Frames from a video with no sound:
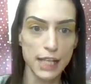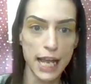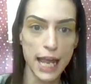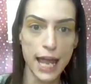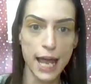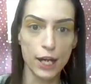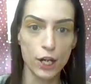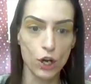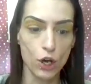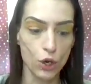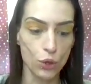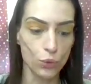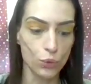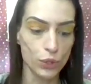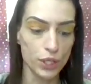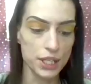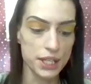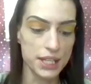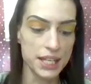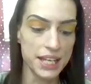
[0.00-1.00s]
at all
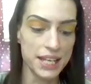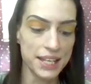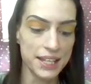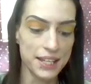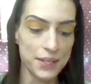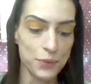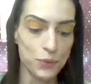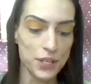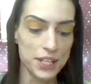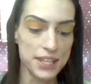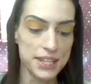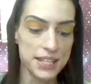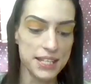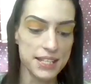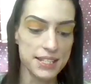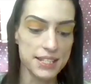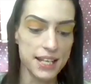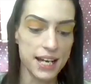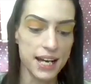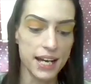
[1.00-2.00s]
with
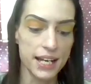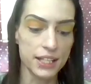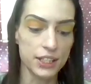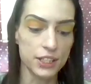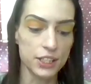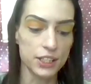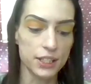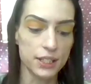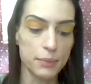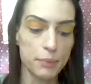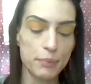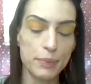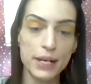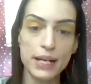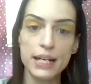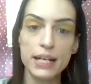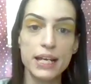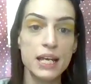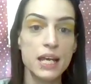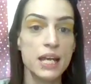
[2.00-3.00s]
this eye look.
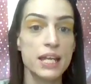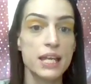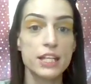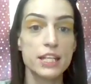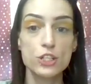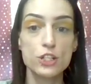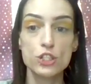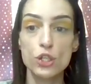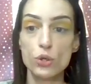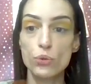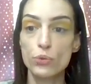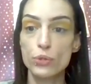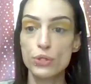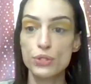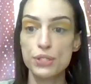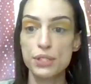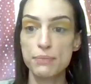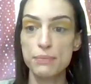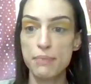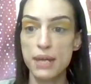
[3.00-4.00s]
But there's no
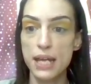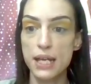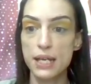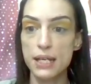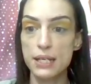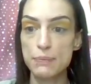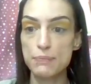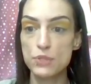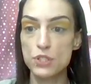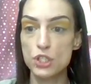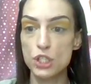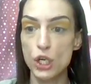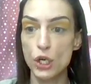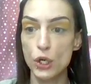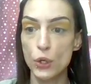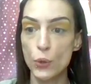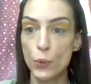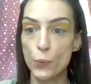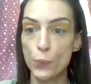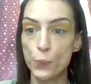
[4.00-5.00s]
rules in makeup,
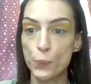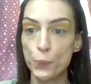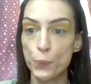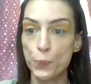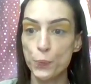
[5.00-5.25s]
so